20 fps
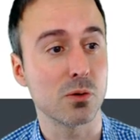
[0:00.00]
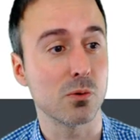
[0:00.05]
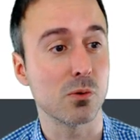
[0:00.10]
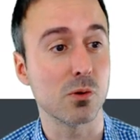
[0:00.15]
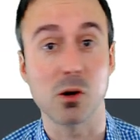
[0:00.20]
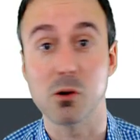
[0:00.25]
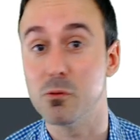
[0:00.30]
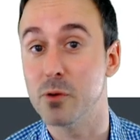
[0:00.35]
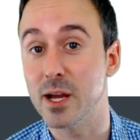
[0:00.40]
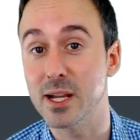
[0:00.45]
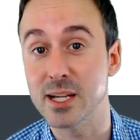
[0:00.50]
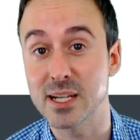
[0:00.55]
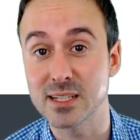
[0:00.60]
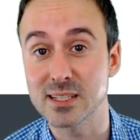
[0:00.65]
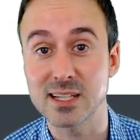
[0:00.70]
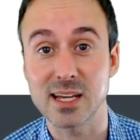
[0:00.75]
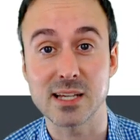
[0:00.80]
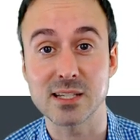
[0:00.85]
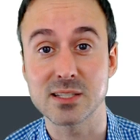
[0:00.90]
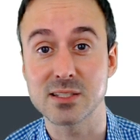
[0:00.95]
or a writing
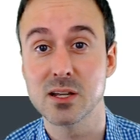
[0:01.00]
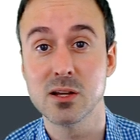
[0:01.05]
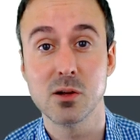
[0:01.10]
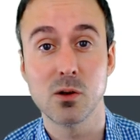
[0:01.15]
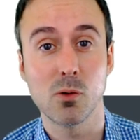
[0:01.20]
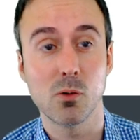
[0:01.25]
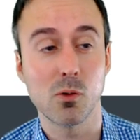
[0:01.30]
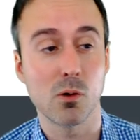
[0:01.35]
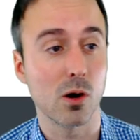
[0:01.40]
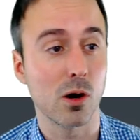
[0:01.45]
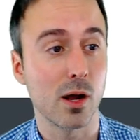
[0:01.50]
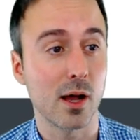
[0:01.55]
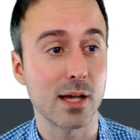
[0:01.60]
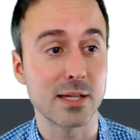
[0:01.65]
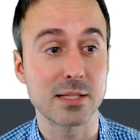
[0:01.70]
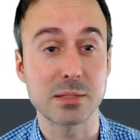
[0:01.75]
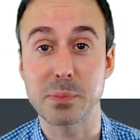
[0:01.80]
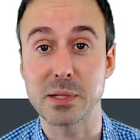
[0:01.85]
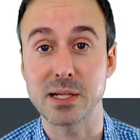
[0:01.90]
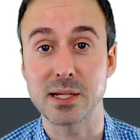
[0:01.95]
test or a
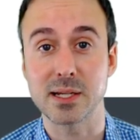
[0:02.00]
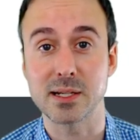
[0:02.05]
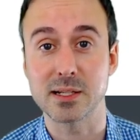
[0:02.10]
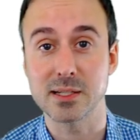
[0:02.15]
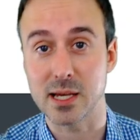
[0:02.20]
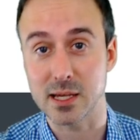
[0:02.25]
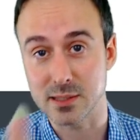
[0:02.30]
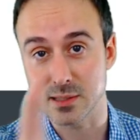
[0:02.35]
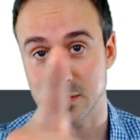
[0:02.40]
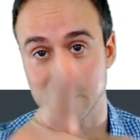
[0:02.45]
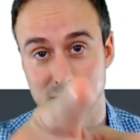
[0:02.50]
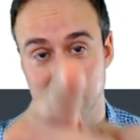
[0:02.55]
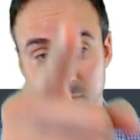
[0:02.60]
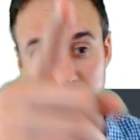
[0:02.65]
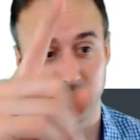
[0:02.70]
speaking test.